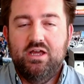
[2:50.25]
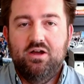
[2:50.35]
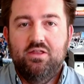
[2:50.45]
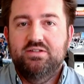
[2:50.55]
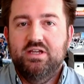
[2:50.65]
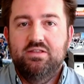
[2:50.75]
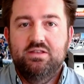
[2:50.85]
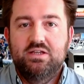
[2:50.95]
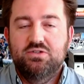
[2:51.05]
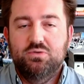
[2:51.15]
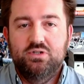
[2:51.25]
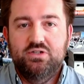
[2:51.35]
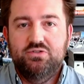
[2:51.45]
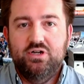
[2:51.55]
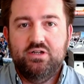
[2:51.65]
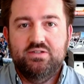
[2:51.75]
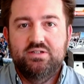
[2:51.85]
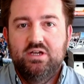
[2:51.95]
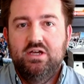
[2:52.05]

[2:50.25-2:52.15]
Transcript: and all of a sudden these school districts,